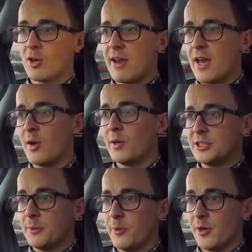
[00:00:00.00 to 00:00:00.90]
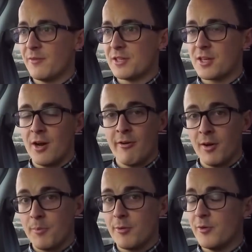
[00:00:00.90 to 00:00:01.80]
ownership point of this car, and
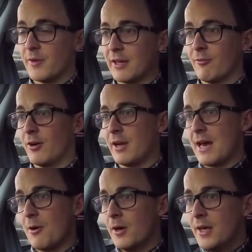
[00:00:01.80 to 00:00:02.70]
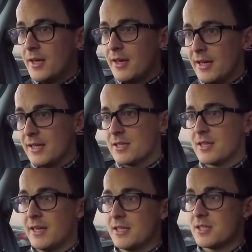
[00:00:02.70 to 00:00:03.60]
I'm proving it right now, is,
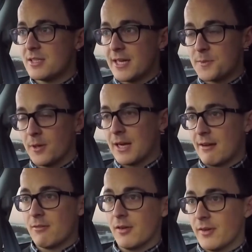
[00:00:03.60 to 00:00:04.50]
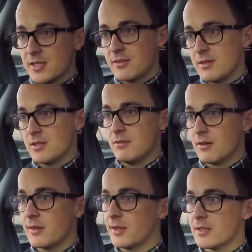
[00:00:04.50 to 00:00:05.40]
and it's textbook Land Rover, is there is
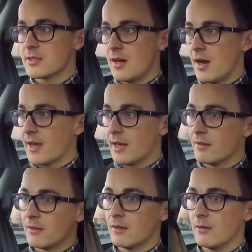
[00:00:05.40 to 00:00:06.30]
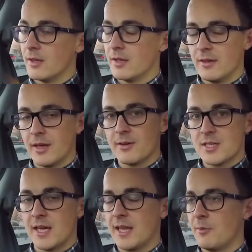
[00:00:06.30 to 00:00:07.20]
nothing this car cannot do. And you know, I
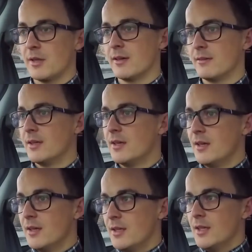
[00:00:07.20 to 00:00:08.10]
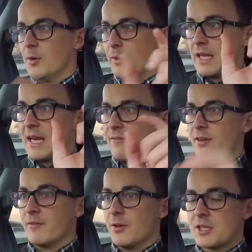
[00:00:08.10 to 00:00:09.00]
say that with a level
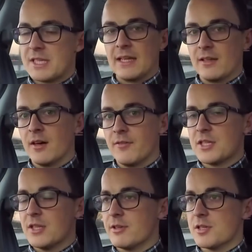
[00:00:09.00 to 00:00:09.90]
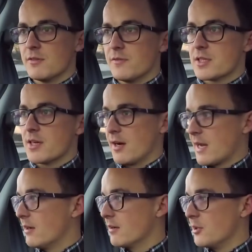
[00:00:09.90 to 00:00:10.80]
of understanding that obviously there is stuff this car
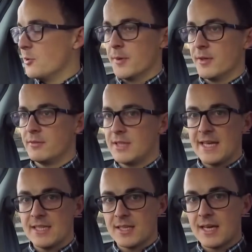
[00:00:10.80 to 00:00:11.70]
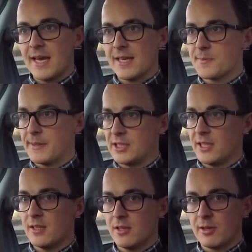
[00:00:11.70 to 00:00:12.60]
cannot do, but day to day, especially
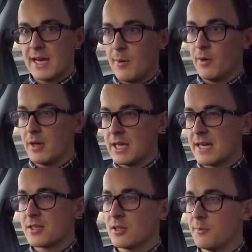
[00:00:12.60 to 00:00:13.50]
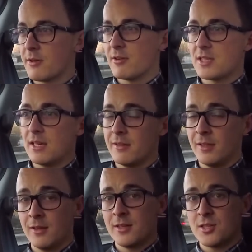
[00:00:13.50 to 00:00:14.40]
in the UK, we are yet to come across
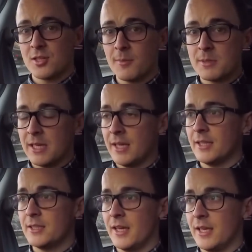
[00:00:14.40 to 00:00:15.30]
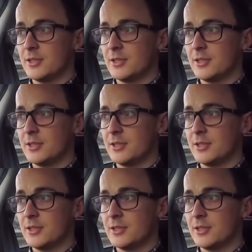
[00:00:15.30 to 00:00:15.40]
anything that has stopped it in its